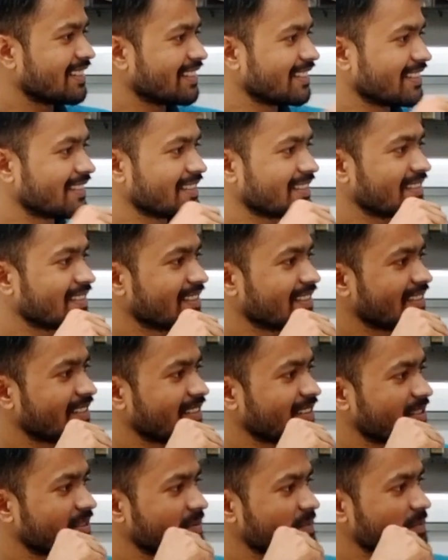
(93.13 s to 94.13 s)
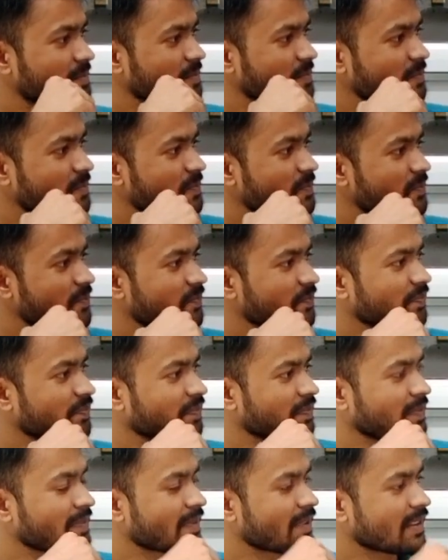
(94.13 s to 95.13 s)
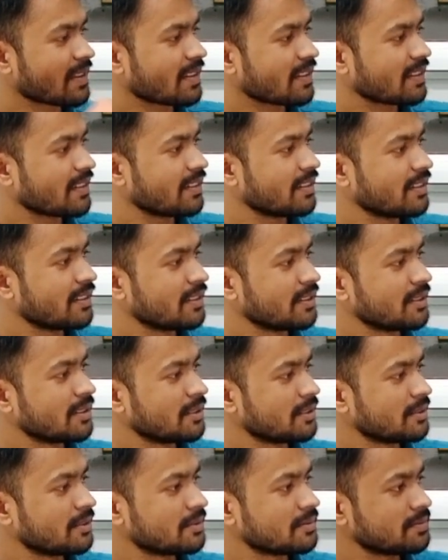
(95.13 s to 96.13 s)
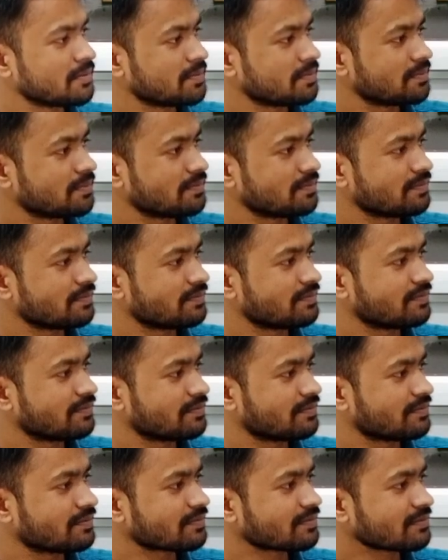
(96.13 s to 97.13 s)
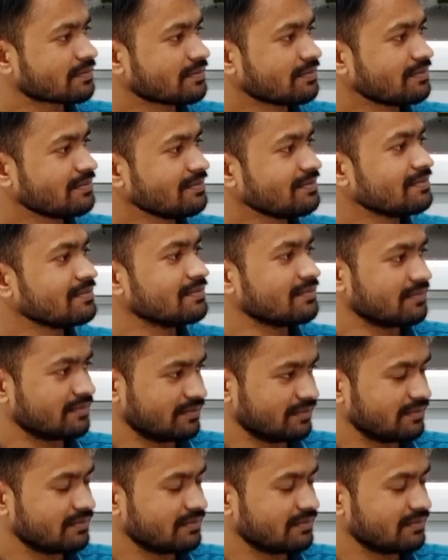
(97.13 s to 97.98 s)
(silent)